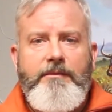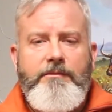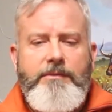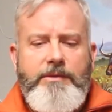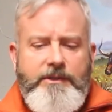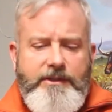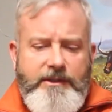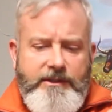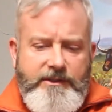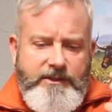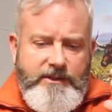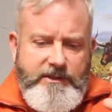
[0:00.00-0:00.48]

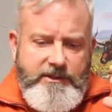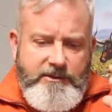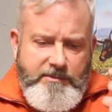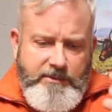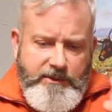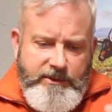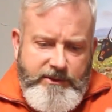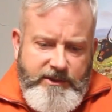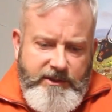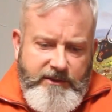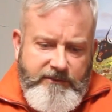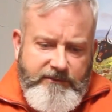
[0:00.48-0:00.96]
But this is
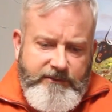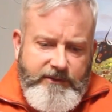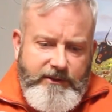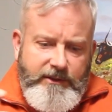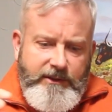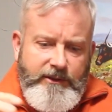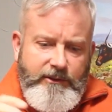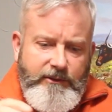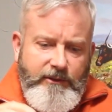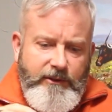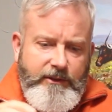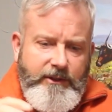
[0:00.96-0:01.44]

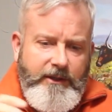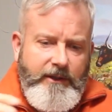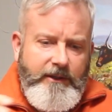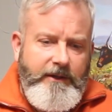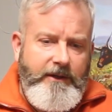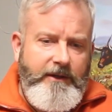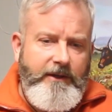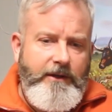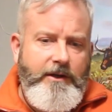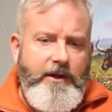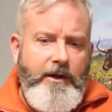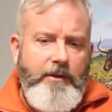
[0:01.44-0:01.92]
specifically looking
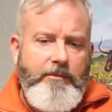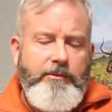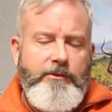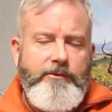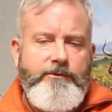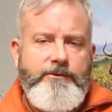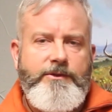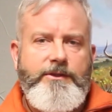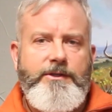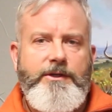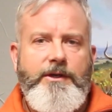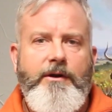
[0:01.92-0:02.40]
at a couple
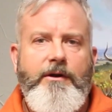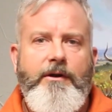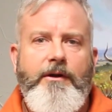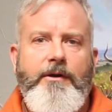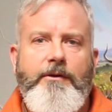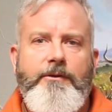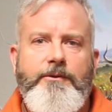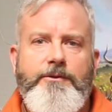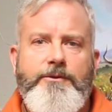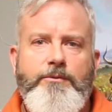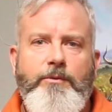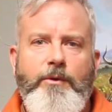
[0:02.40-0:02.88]
of
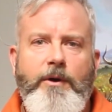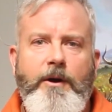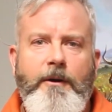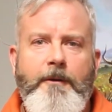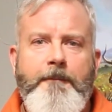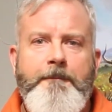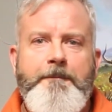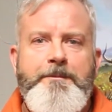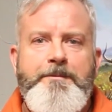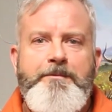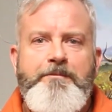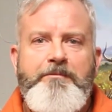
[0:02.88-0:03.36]
scenarios
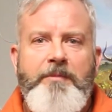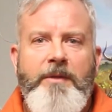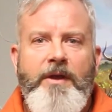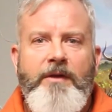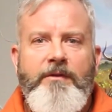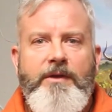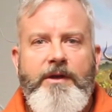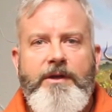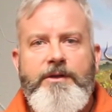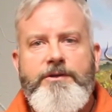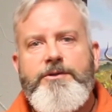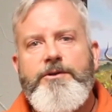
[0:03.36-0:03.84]
where
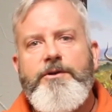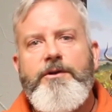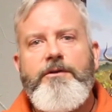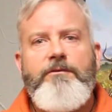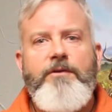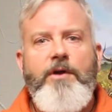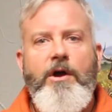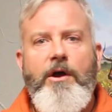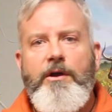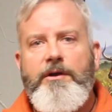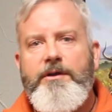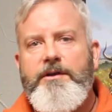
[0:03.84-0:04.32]
things could
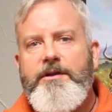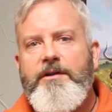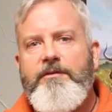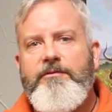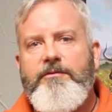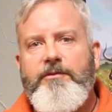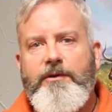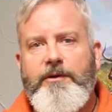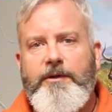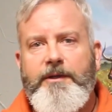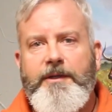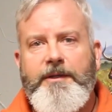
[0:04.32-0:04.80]
have gone
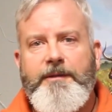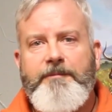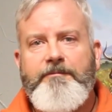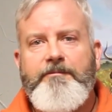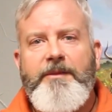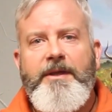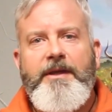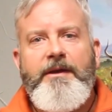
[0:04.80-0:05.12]
differently.